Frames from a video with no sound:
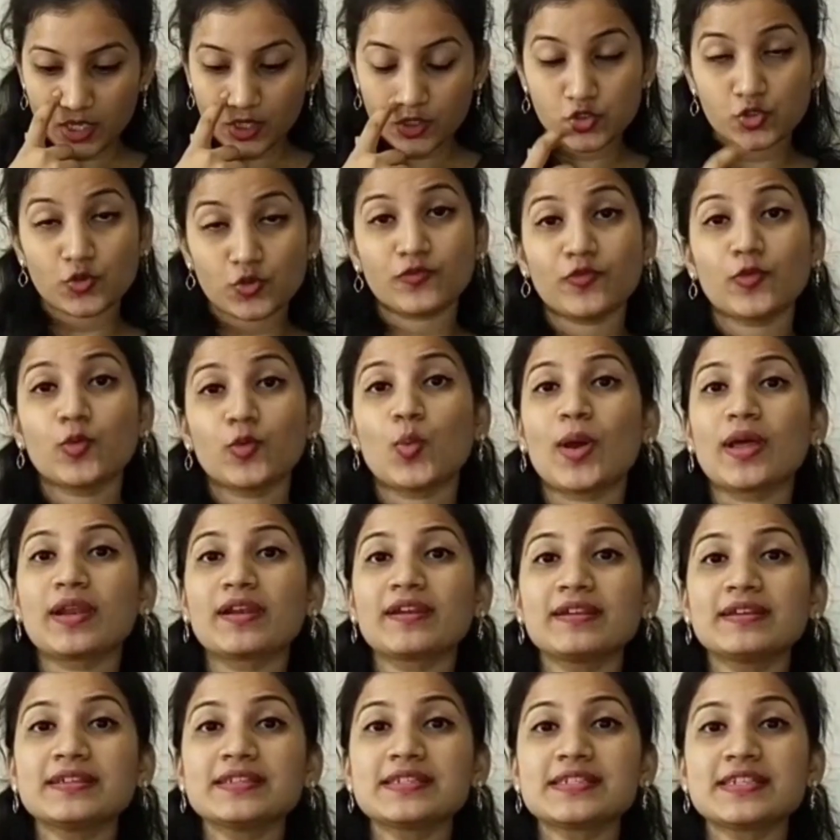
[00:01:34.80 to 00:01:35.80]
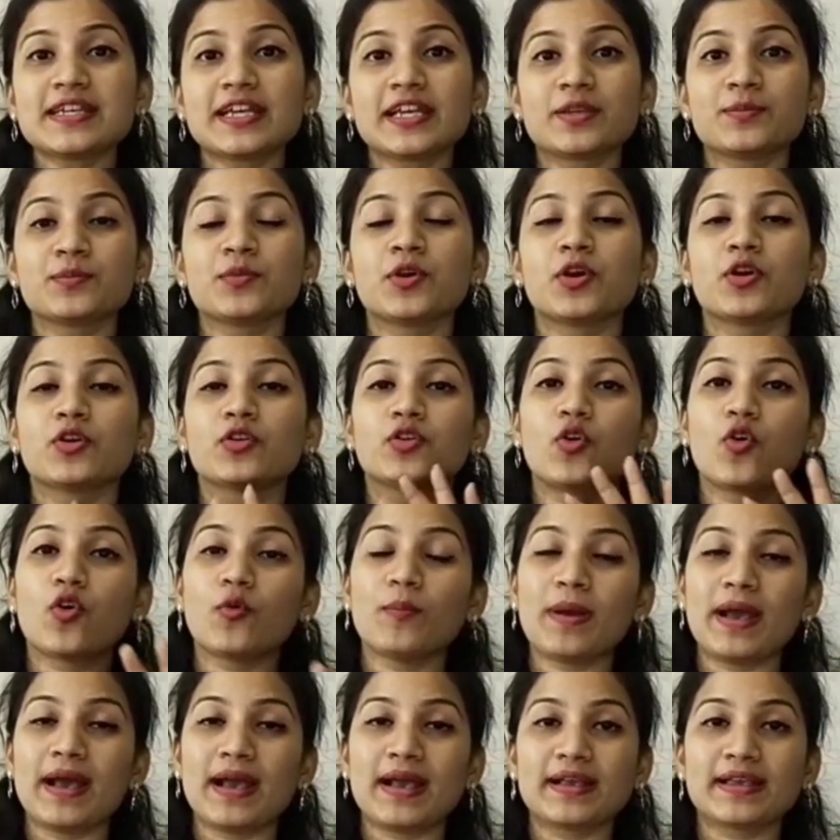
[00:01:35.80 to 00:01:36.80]
So for one last time, go
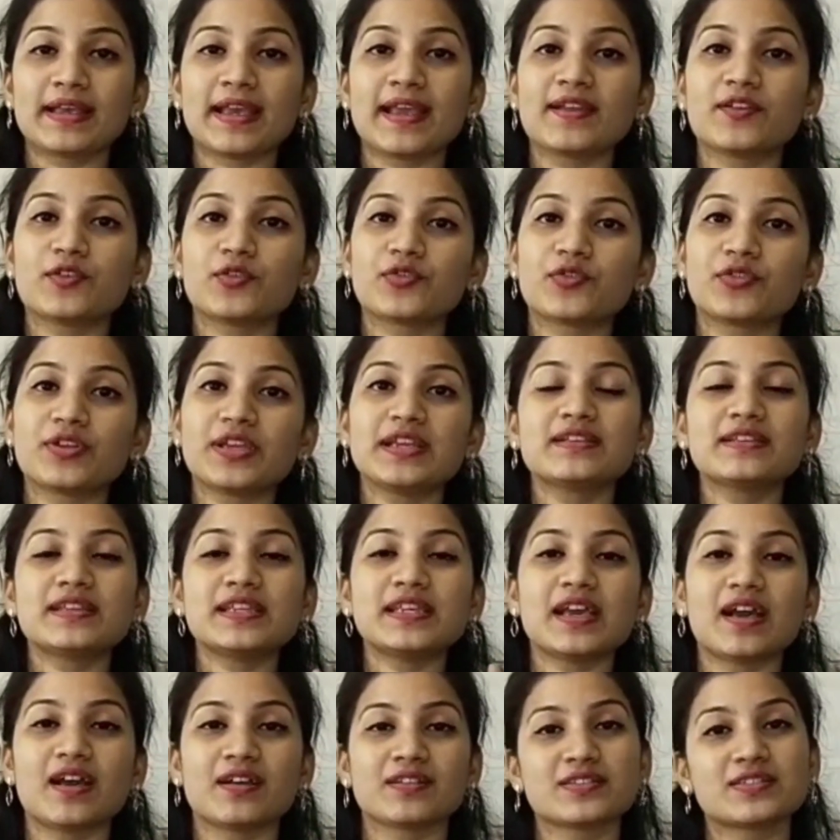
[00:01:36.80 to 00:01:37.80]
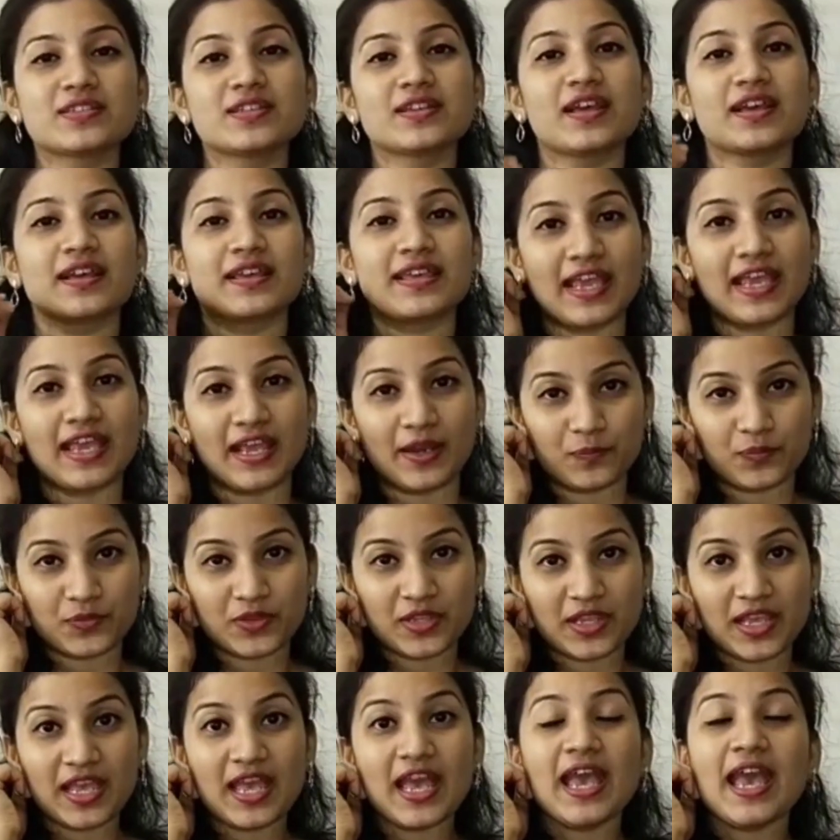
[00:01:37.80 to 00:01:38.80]
back and read the answer again.
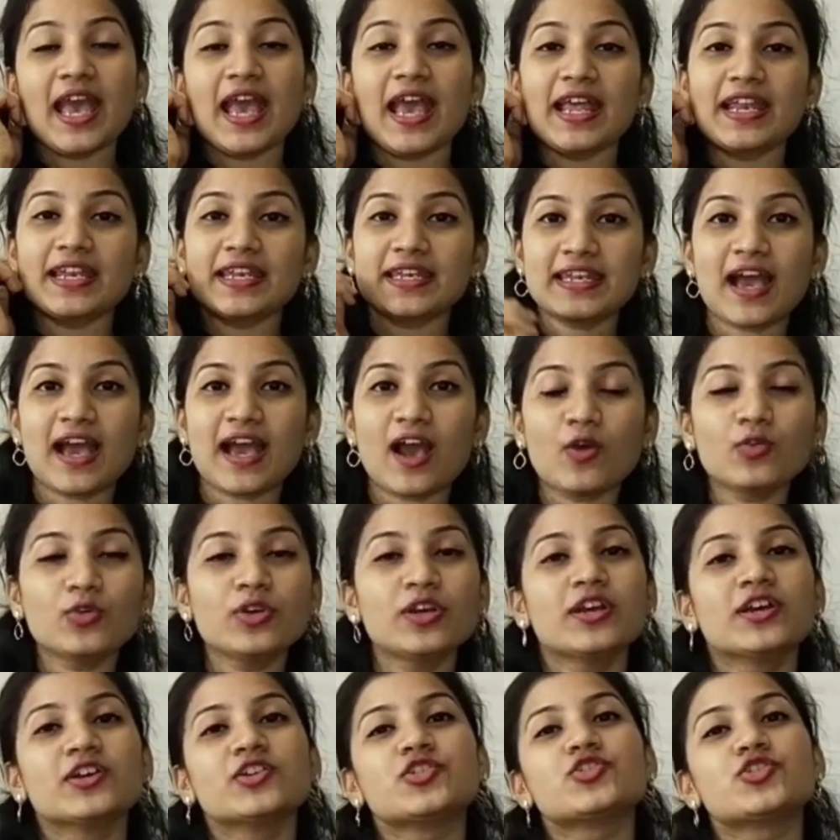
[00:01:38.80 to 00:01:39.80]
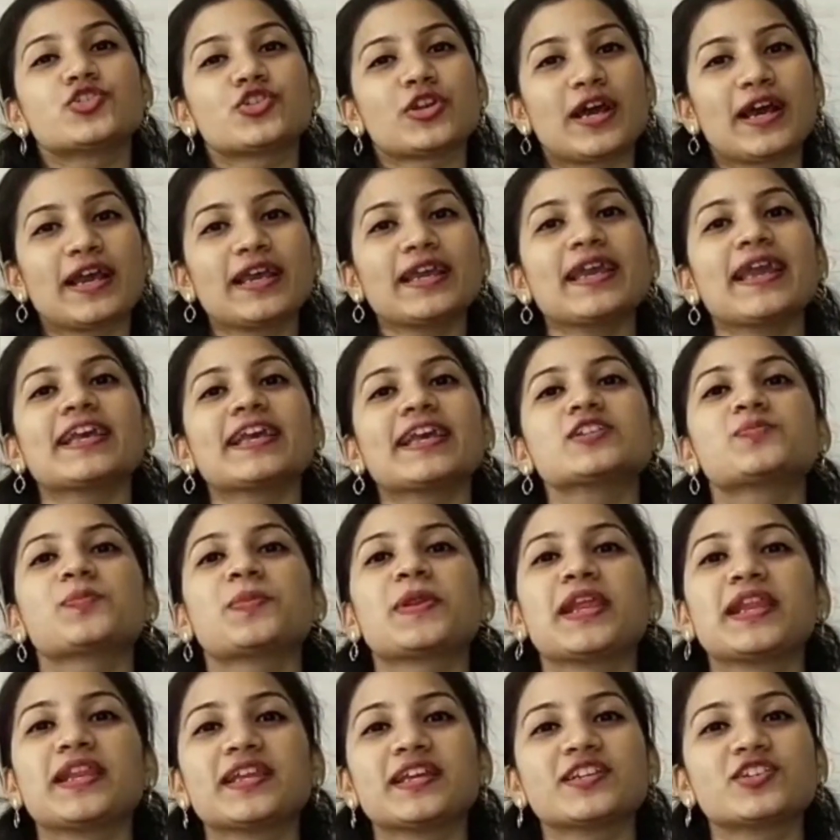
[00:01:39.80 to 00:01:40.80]
And now try
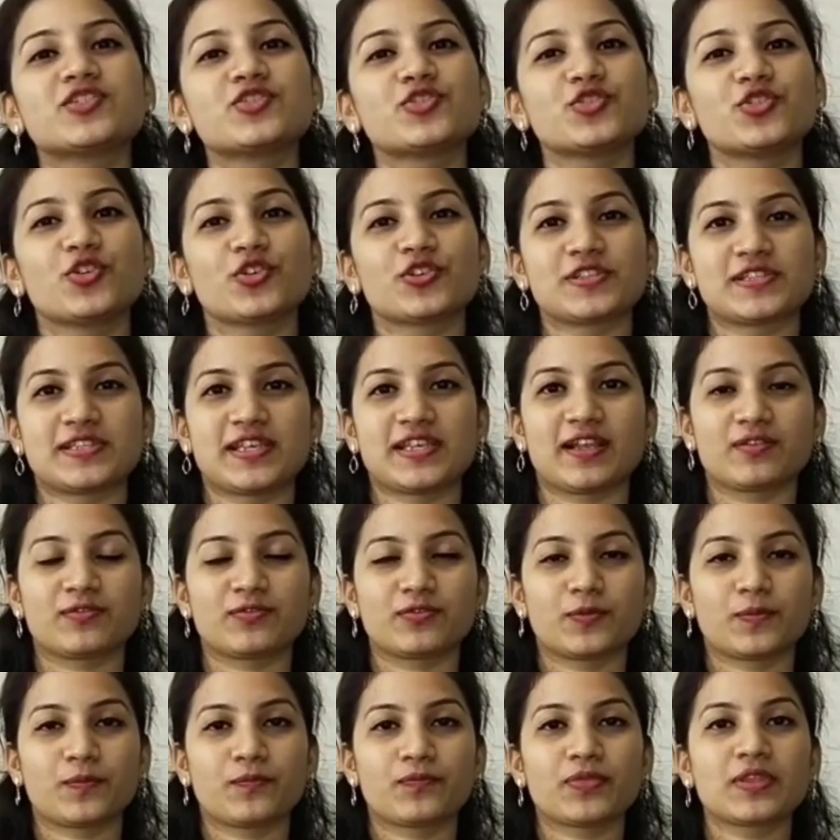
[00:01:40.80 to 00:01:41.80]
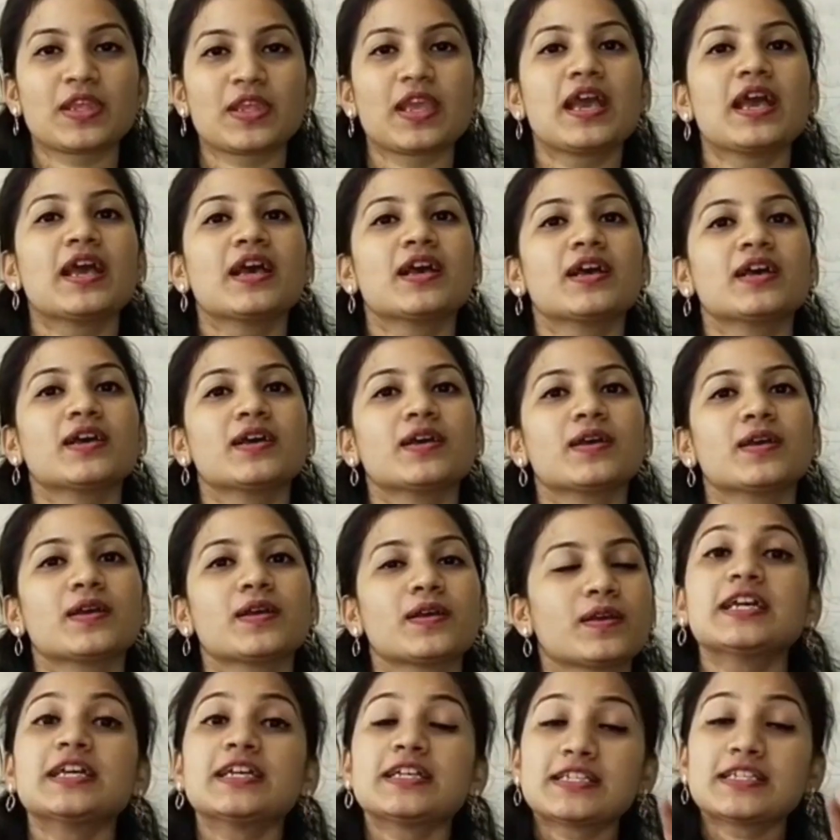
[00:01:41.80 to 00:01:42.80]
explaining it to yourself.
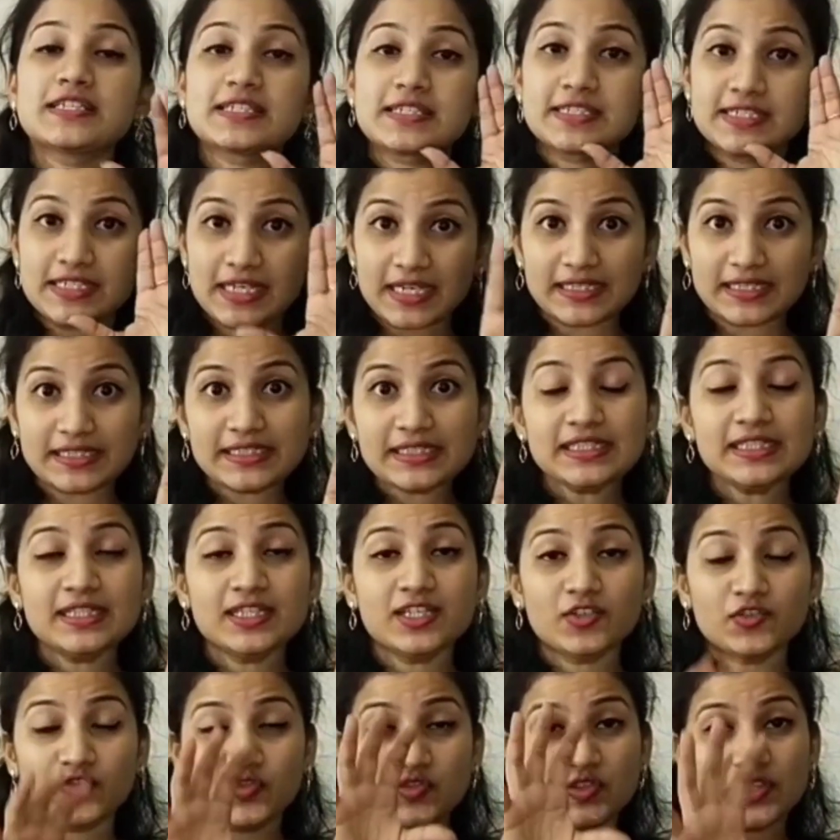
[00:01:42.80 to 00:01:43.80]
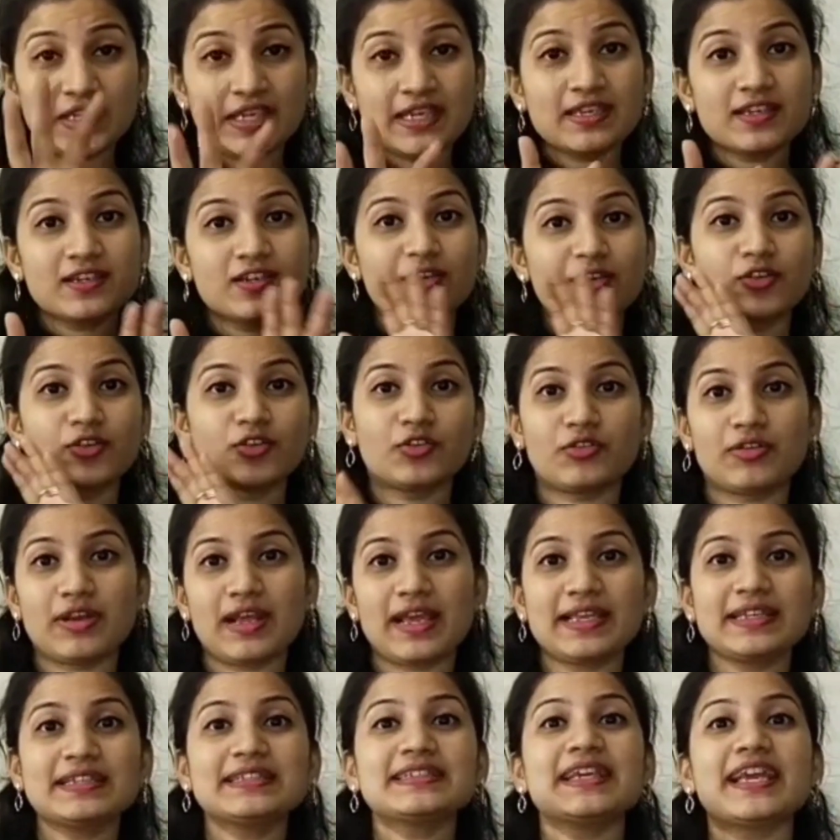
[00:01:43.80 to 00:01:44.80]
Study, think,
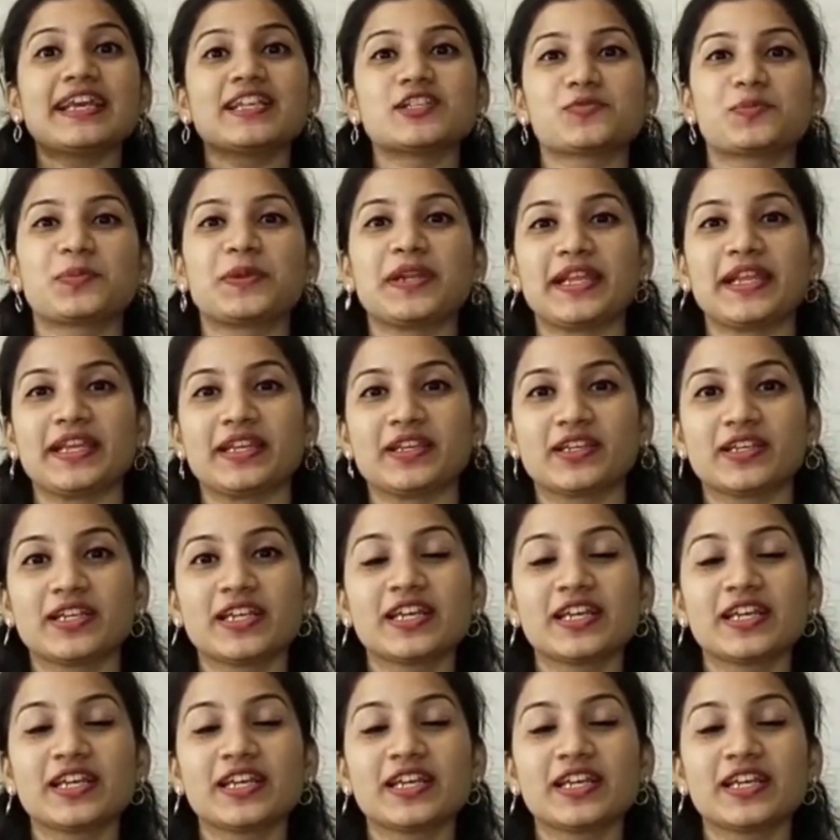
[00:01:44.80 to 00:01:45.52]
write, explain.